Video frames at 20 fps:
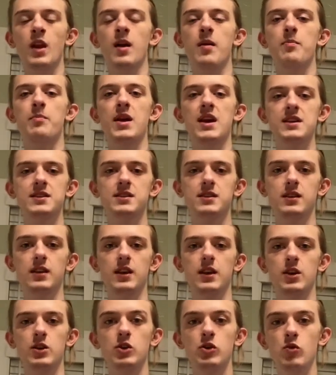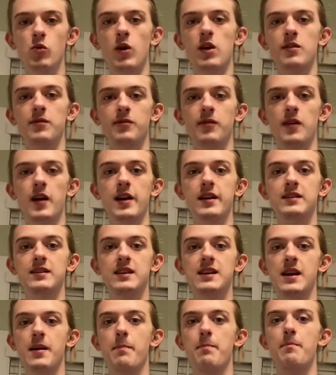Basically, you want to find
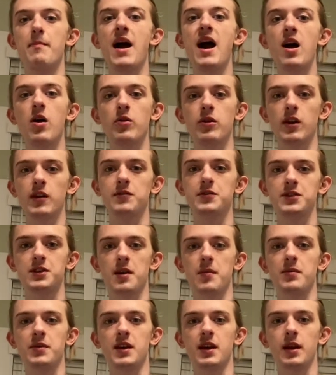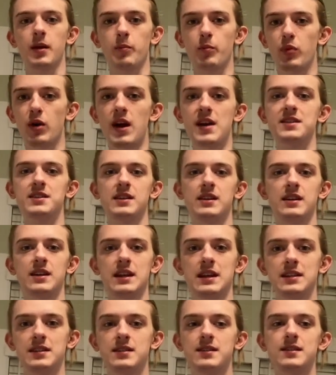the amount of something present
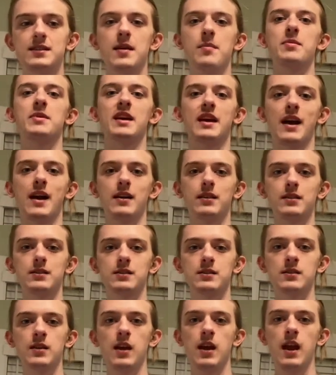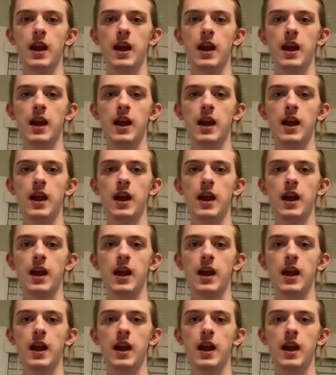in something else.